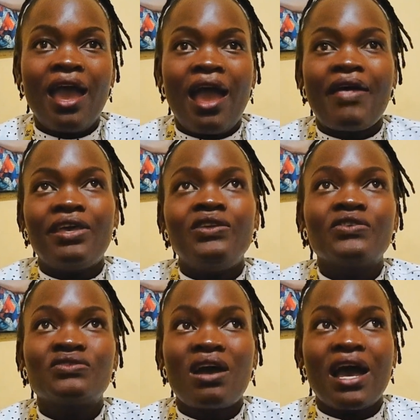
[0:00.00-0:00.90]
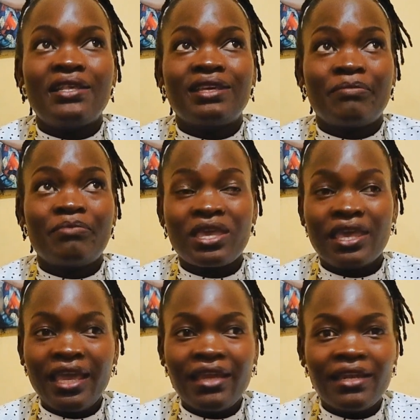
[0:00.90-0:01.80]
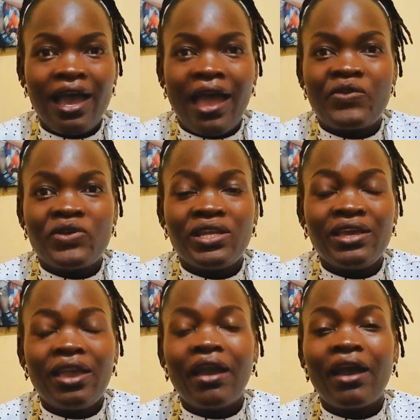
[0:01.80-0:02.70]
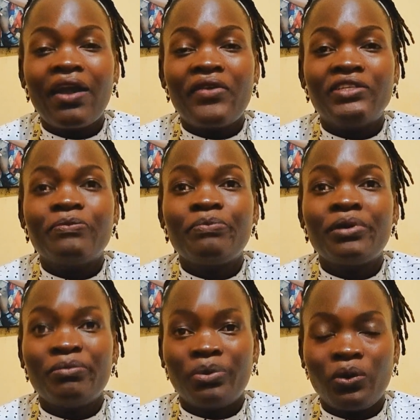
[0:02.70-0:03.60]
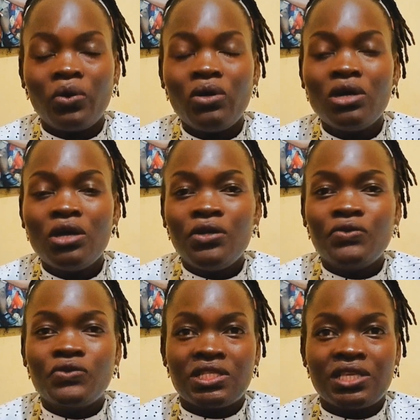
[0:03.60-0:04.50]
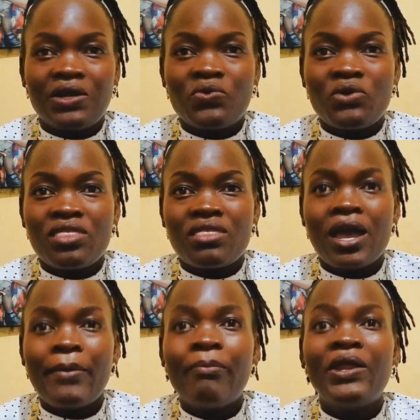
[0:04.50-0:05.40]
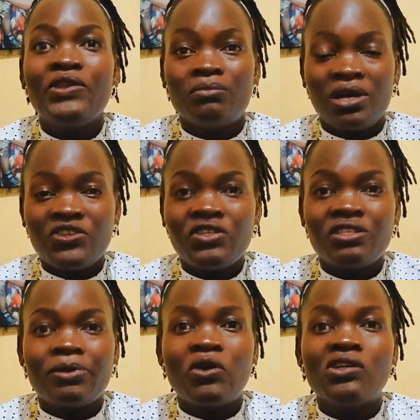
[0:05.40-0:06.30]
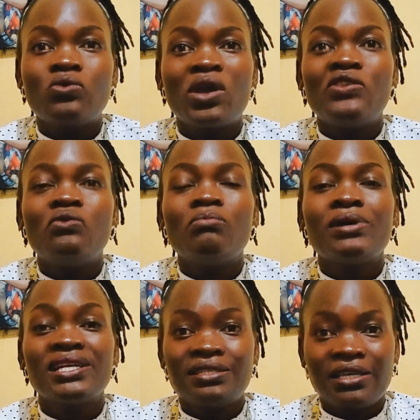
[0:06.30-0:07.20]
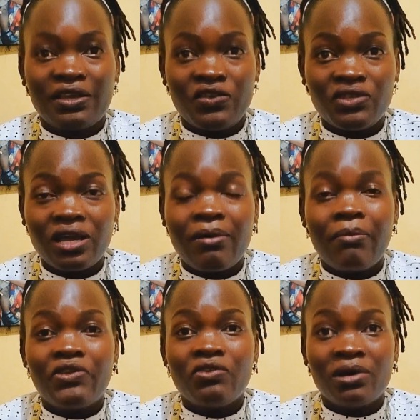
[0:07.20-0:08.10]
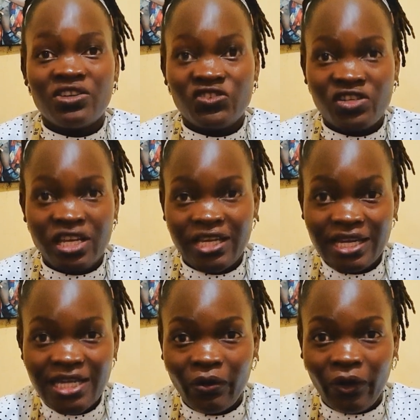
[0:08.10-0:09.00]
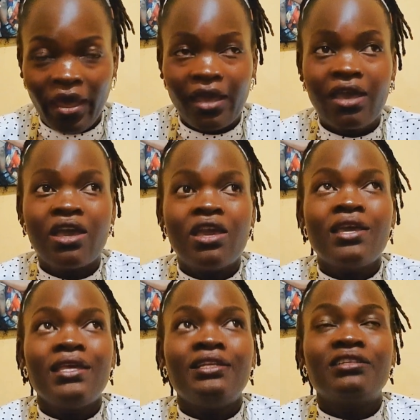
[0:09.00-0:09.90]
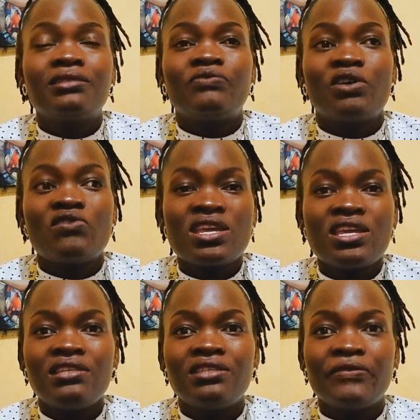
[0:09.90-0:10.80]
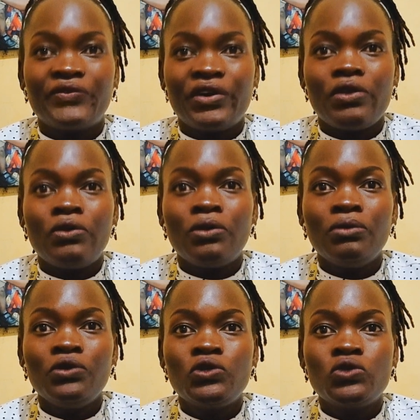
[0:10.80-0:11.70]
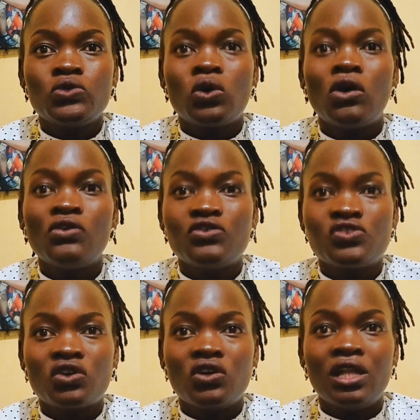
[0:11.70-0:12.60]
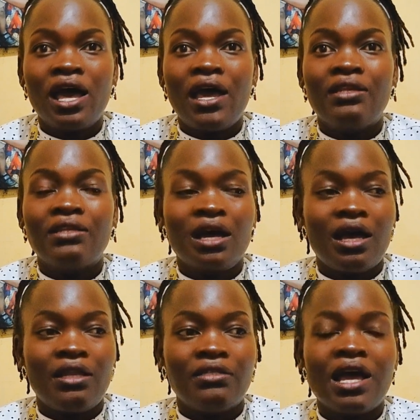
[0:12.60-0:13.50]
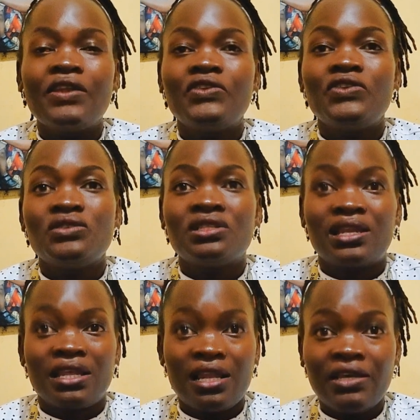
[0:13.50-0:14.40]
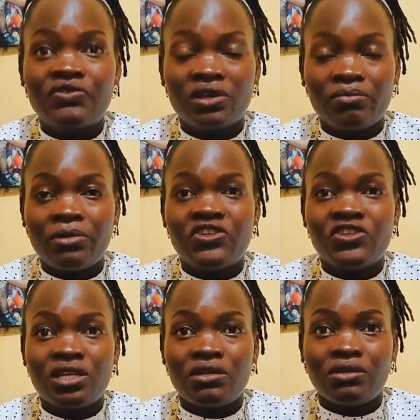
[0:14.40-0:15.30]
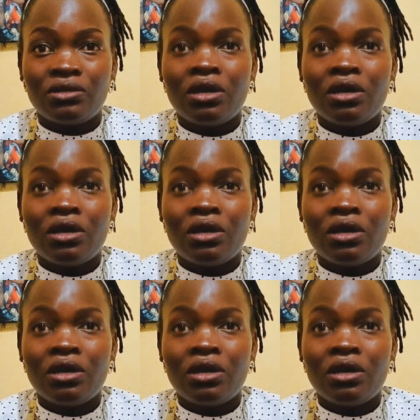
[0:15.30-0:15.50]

And then also, as a beginner, I really encourage people to start with manual machines because when you master using a manual machine, okay, it is very easy for you to control and use an electric machine